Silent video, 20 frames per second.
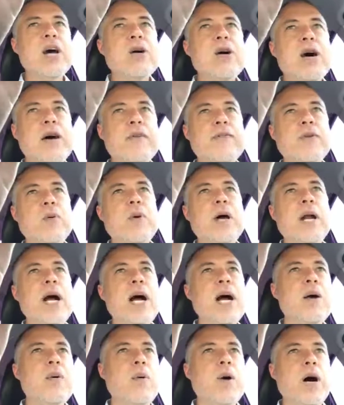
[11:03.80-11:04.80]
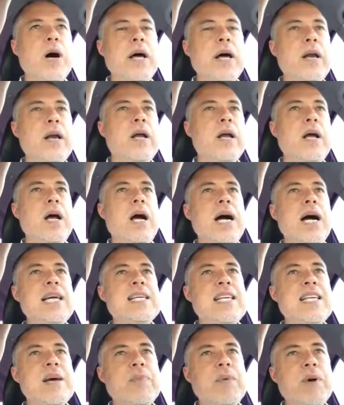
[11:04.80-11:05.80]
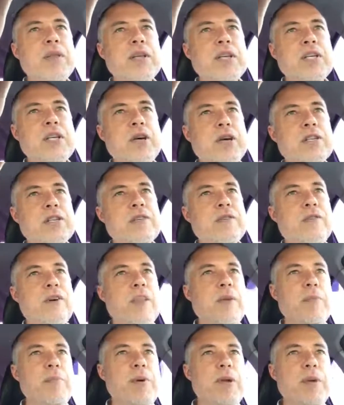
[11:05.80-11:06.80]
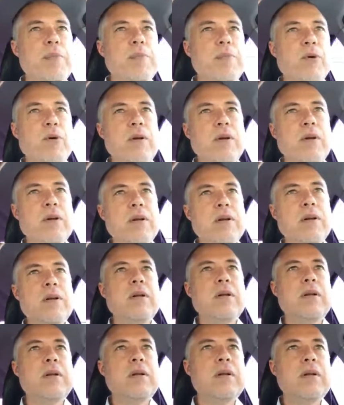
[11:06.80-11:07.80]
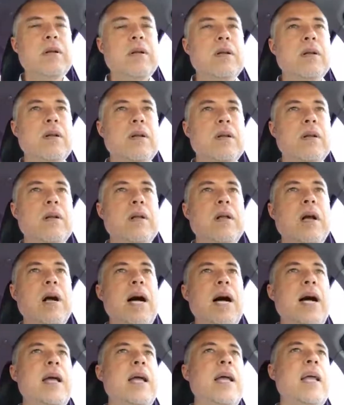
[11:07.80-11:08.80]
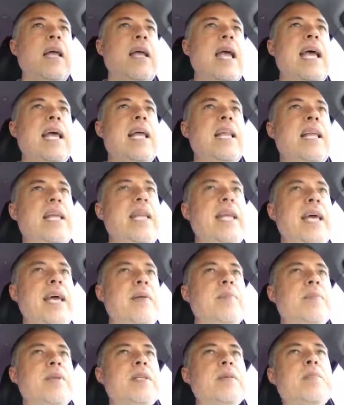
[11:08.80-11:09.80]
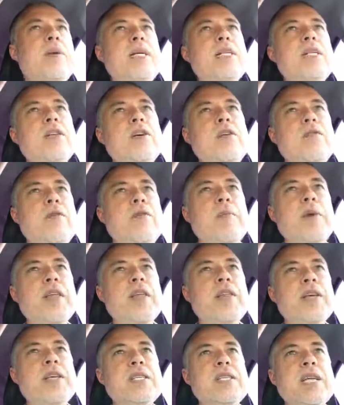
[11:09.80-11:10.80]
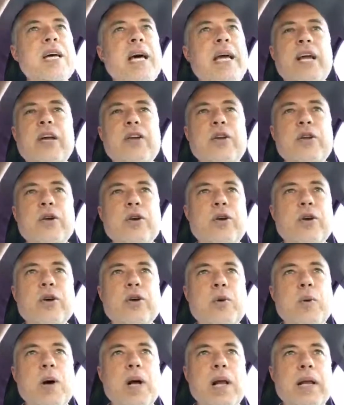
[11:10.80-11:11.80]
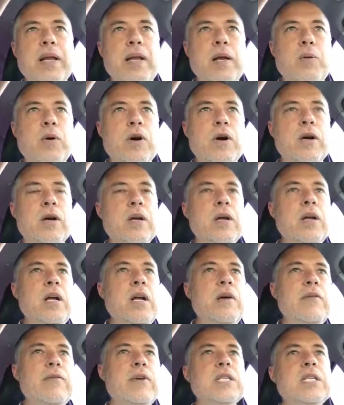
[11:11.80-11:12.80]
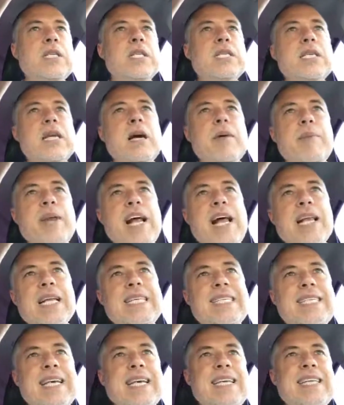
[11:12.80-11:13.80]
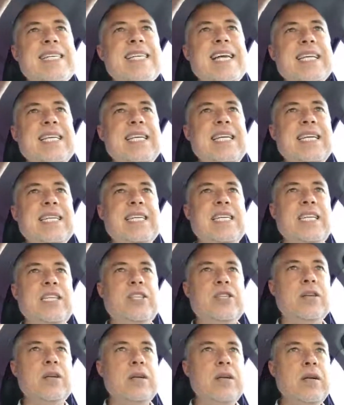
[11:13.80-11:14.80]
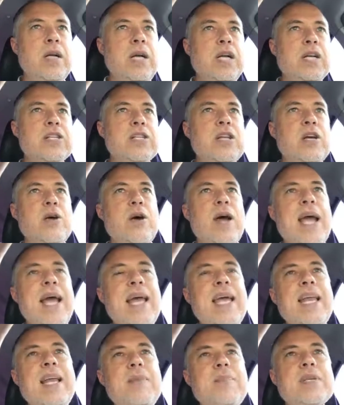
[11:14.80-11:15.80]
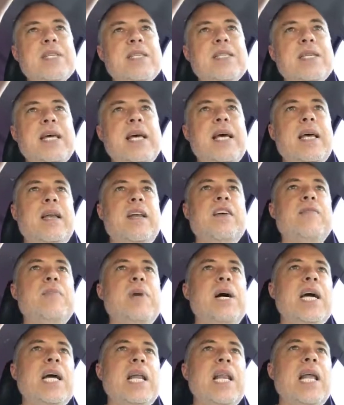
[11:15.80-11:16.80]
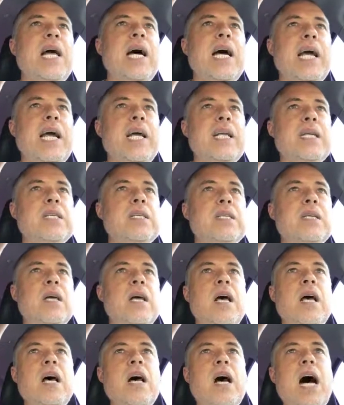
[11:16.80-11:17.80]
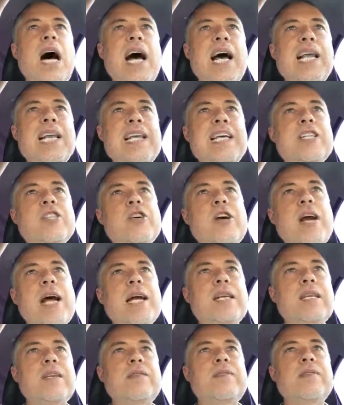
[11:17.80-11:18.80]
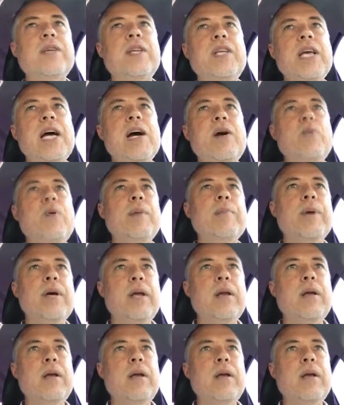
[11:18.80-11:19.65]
after what I want, I step on the toes of other people. I alienate myself from others. I don't do good quality work. For instance, I'm an Alexander Technique teacher. So 80% of my clients are highly attractive young women.